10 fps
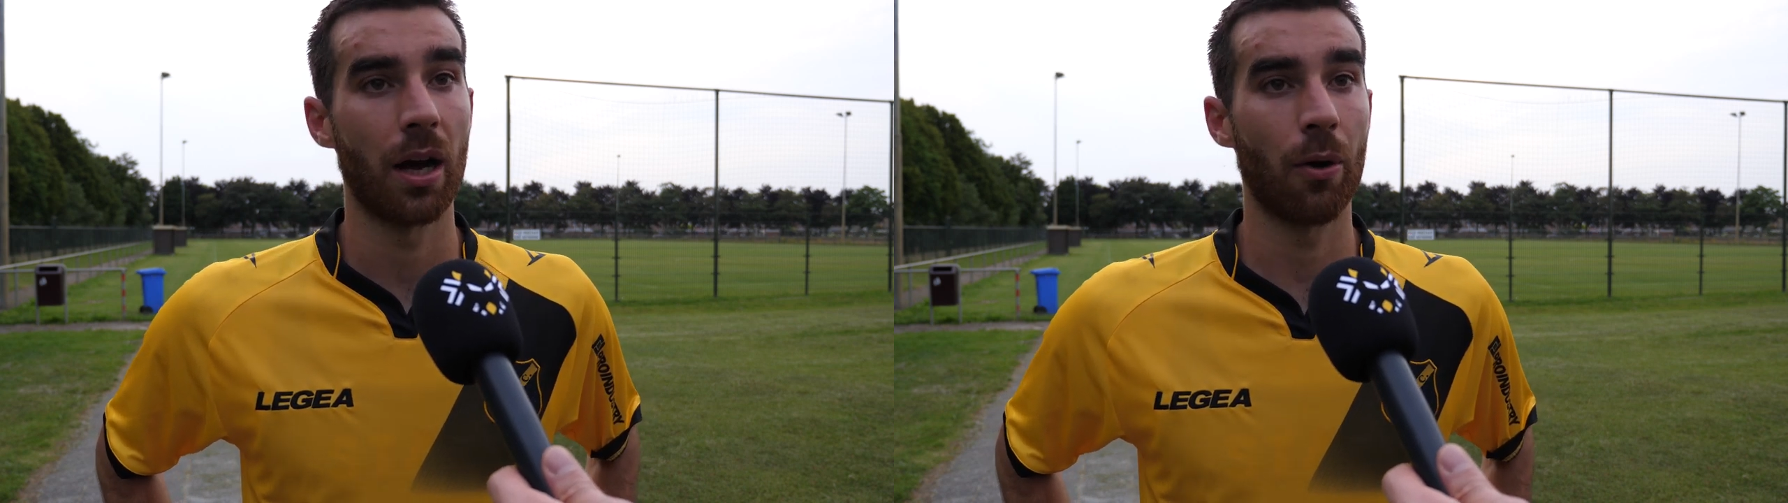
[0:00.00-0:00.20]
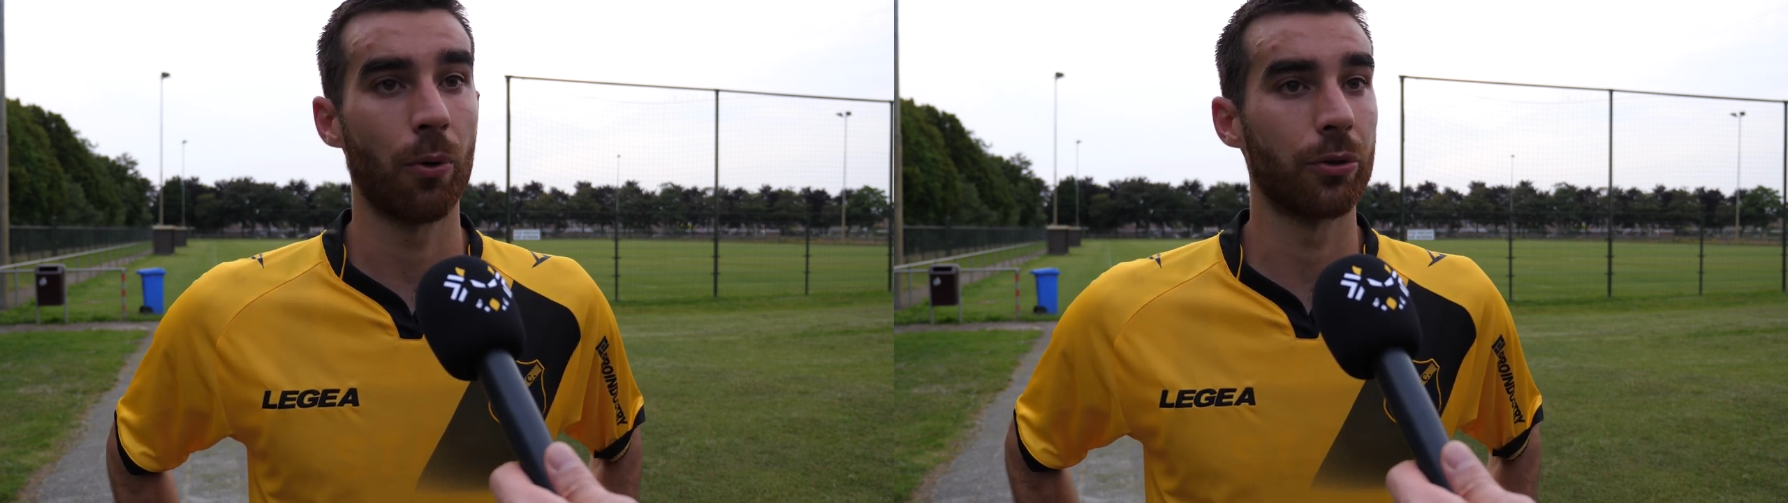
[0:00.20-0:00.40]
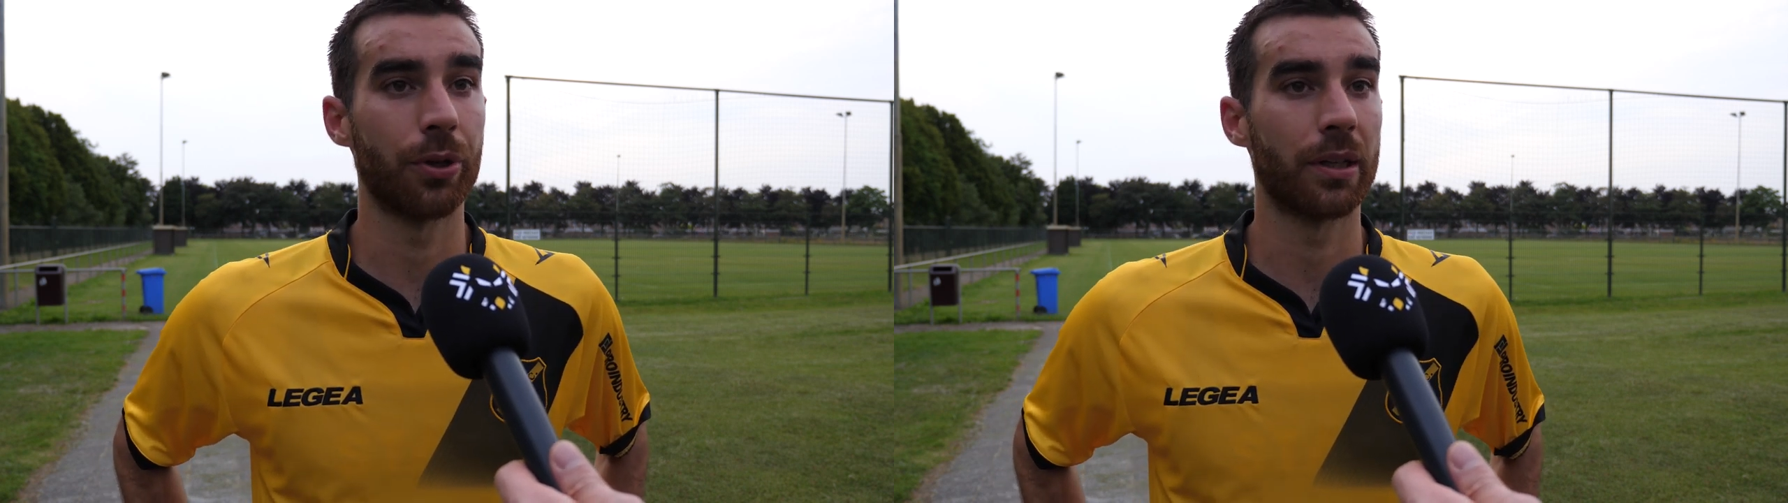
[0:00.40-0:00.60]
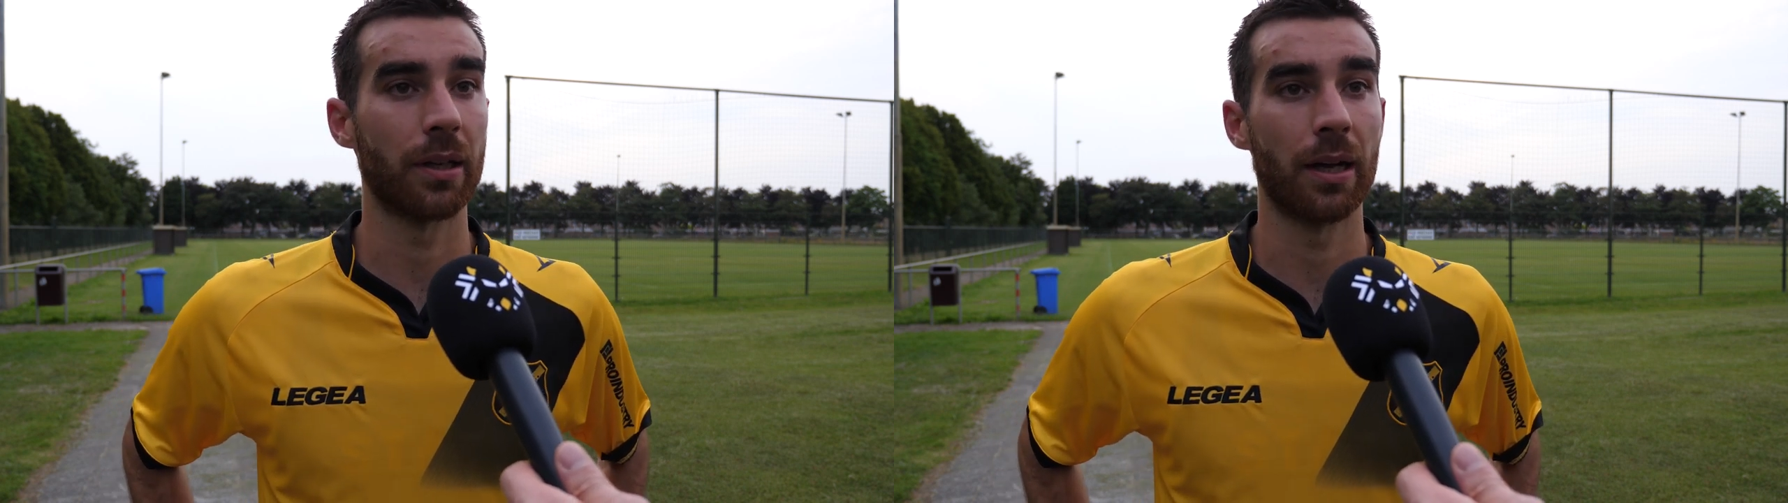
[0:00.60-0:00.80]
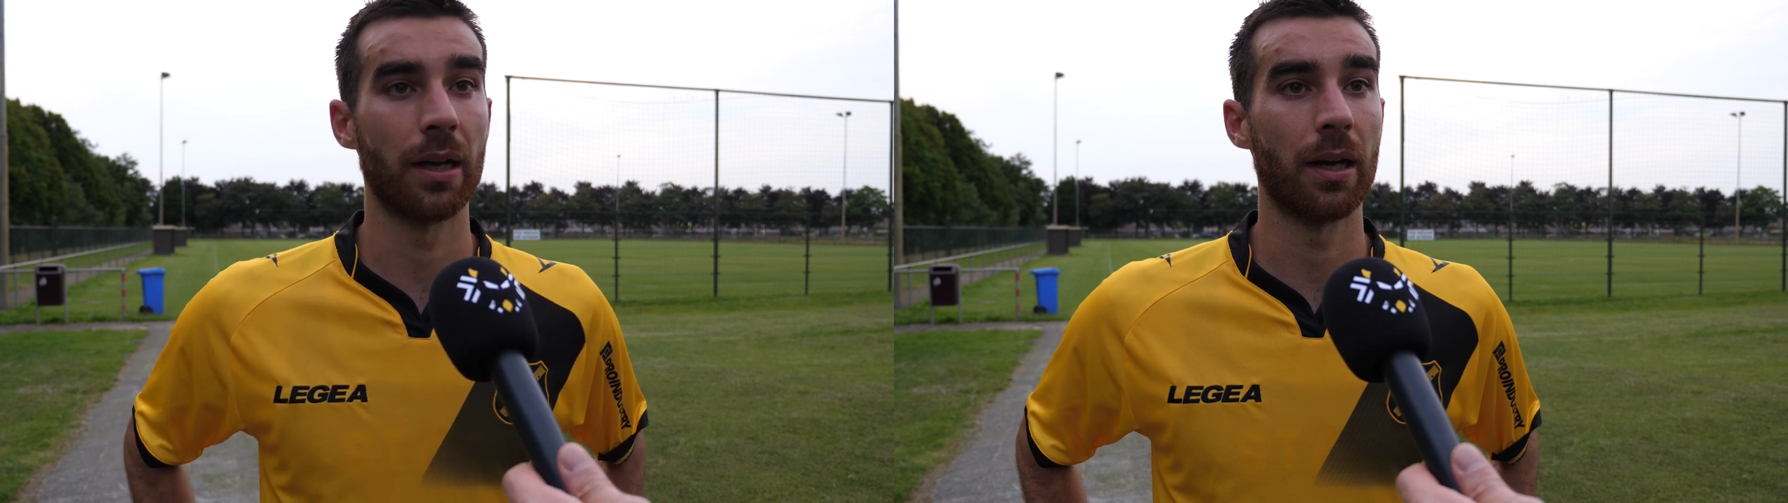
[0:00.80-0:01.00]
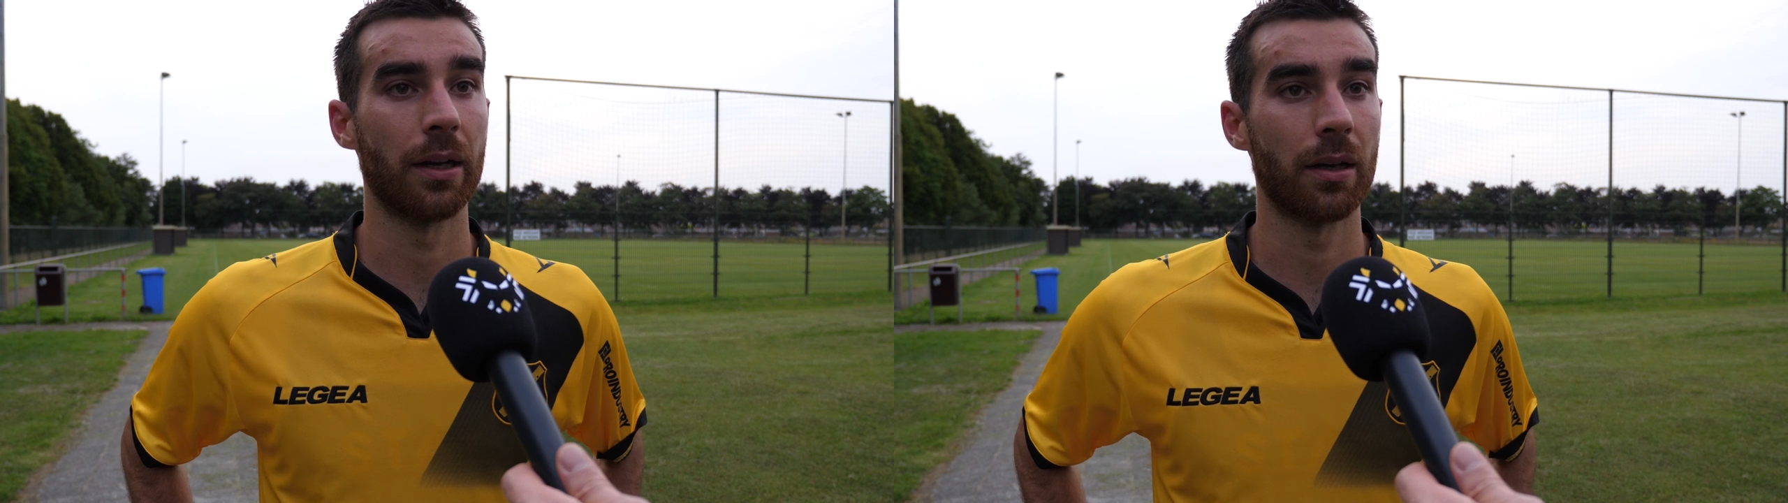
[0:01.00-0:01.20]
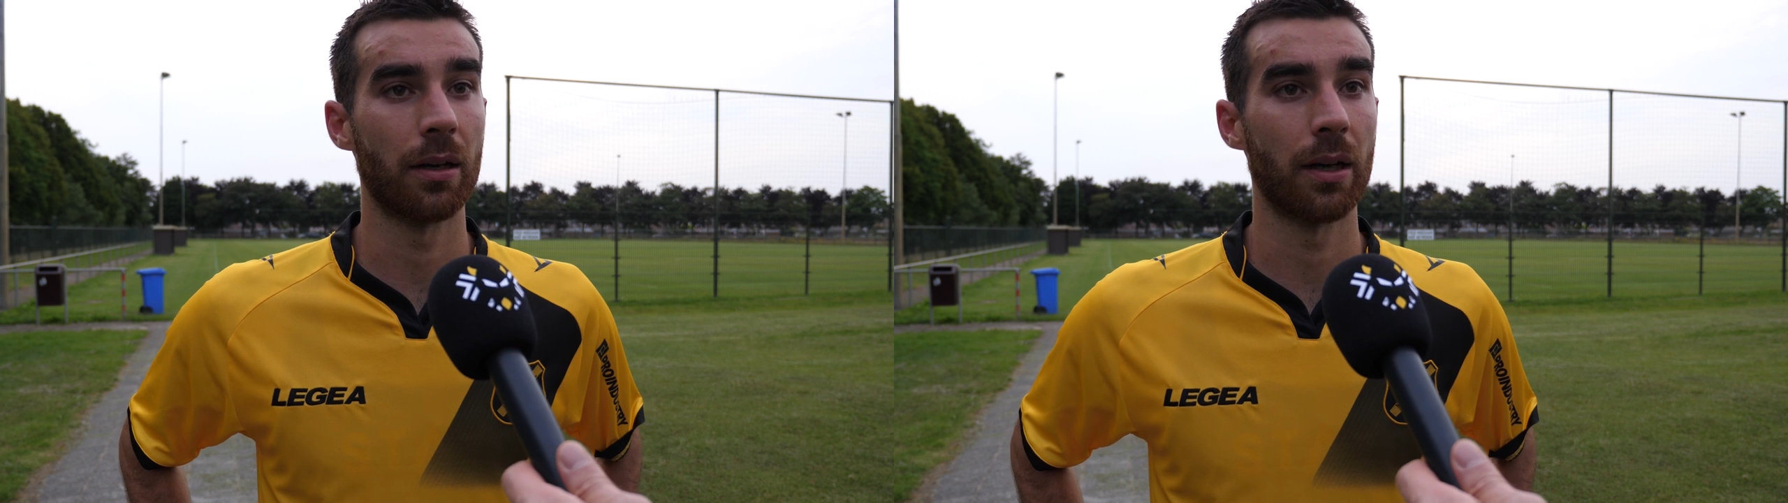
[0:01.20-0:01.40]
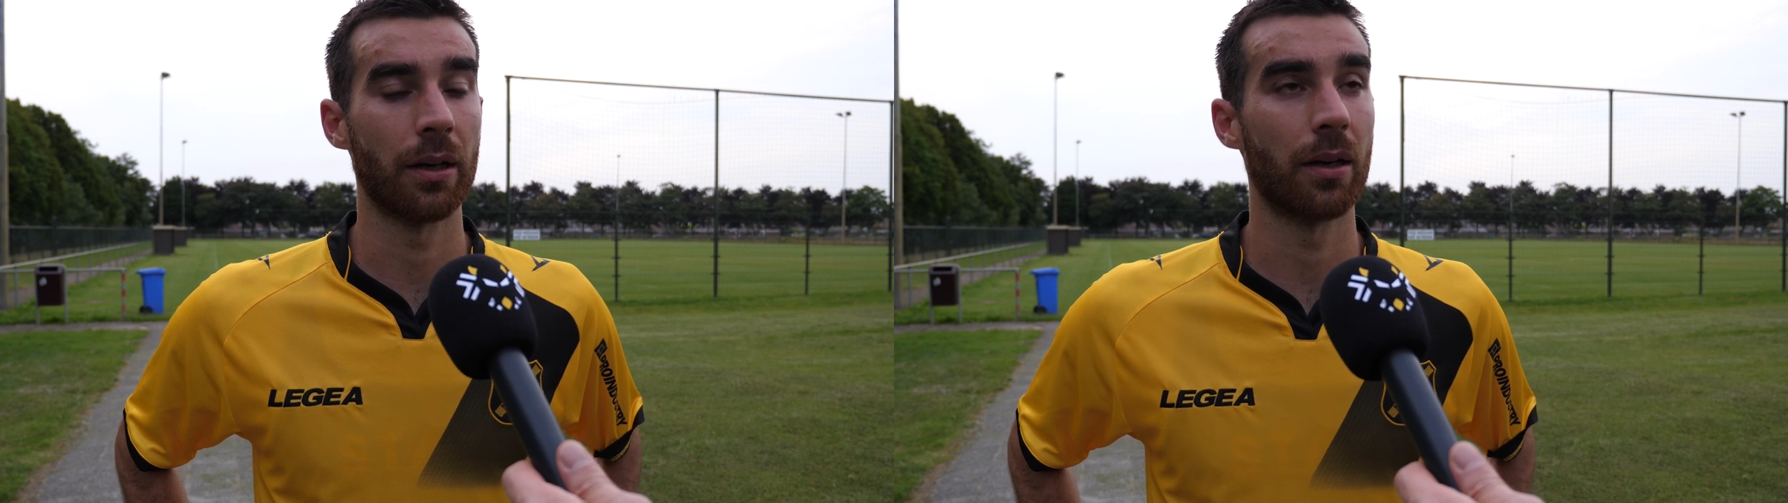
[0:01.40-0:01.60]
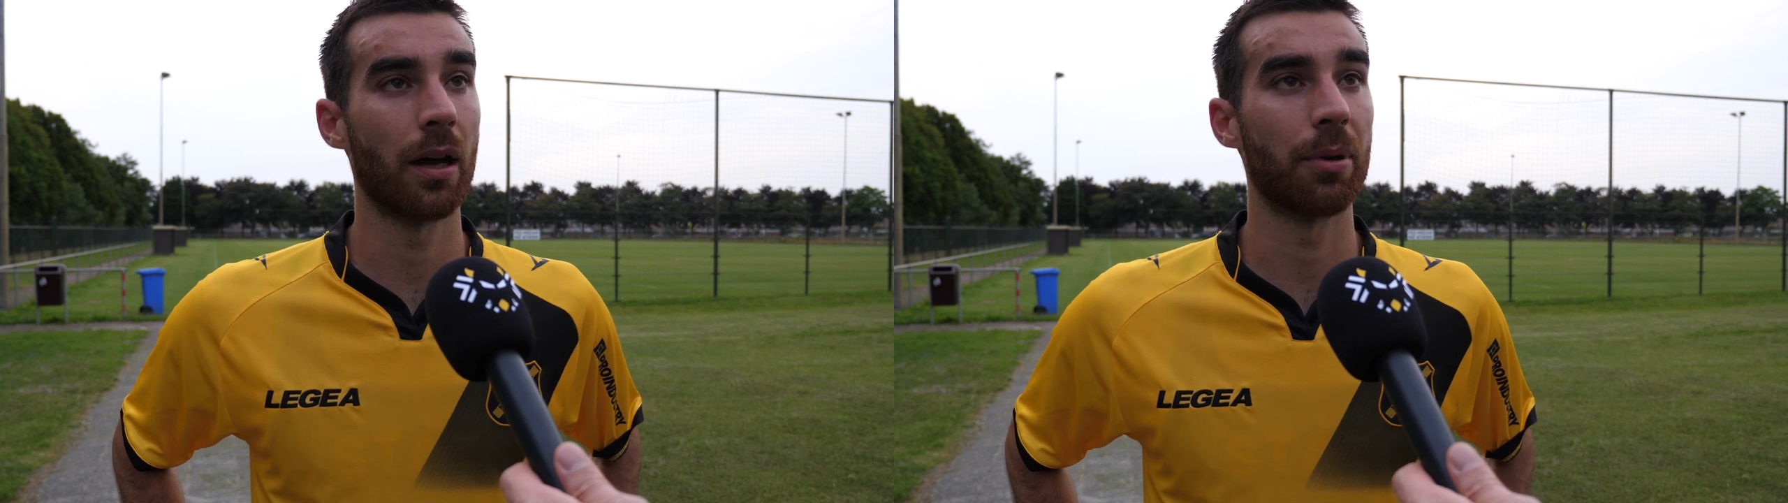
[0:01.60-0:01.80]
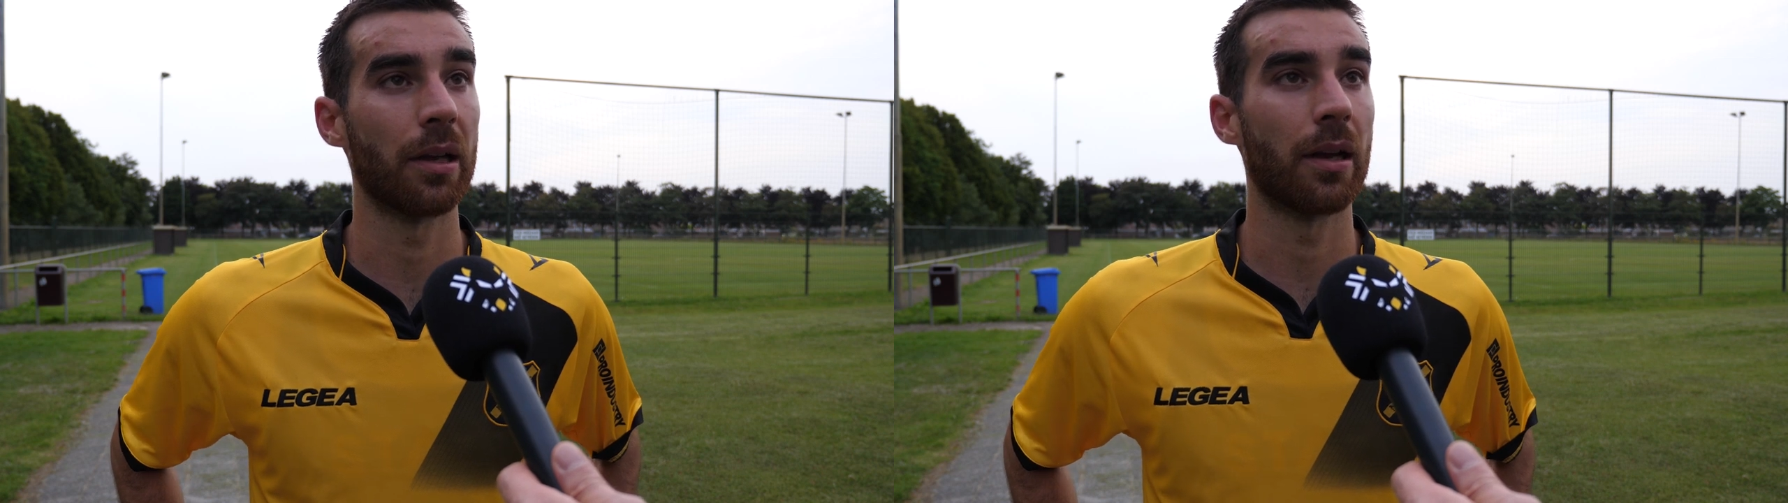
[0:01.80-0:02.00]
I will do it and
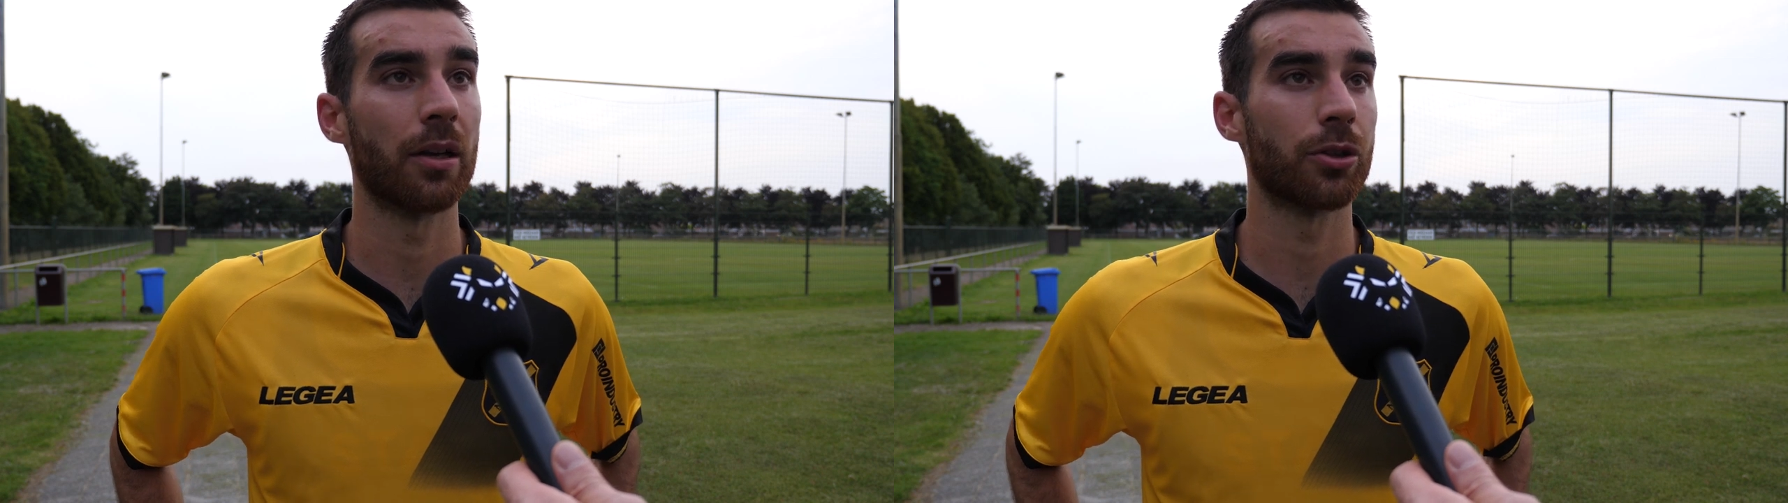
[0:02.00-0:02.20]
happily.